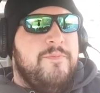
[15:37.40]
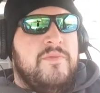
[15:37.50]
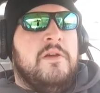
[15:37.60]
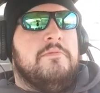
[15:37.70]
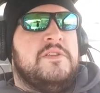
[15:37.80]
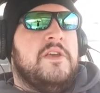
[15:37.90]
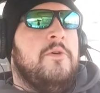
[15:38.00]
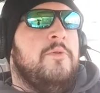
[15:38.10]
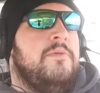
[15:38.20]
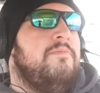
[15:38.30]
You know,
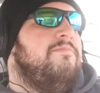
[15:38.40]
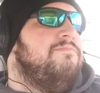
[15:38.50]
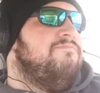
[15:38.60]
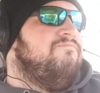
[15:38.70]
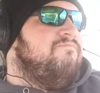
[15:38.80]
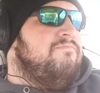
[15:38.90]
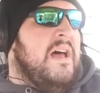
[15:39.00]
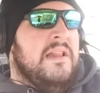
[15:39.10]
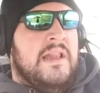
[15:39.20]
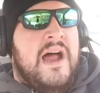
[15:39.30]
so
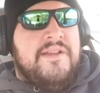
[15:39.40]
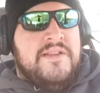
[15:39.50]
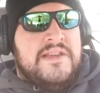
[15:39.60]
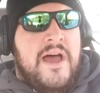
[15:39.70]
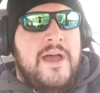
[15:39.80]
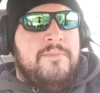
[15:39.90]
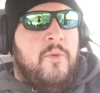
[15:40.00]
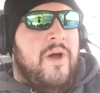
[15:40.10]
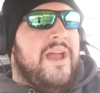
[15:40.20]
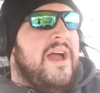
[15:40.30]
a lot of the time, the
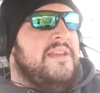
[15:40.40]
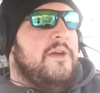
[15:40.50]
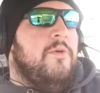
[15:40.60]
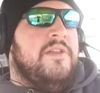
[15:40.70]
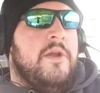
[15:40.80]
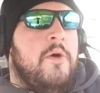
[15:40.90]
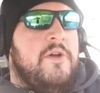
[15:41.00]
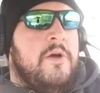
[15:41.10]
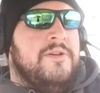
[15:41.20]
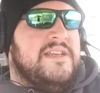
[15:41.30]
way I deal with an
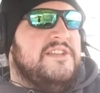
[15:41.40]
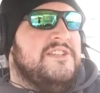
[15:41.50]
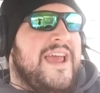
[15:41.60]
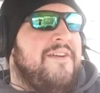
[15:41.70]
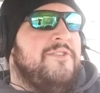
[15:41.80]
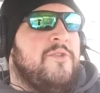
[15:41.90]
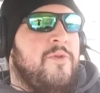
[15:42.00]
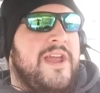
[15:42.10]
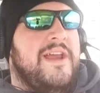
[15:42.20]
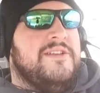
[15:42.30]
Oko is I just have to
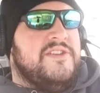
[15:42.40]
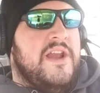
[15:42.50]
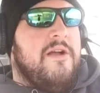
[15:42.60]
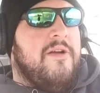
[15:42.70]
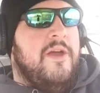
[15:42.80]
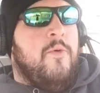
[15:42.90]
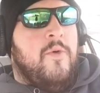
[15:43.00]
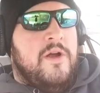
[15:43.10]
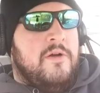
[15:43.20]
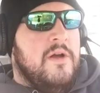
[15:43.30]
create a scenario
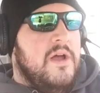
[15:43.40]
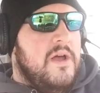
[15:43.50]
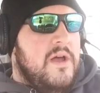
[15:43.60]
where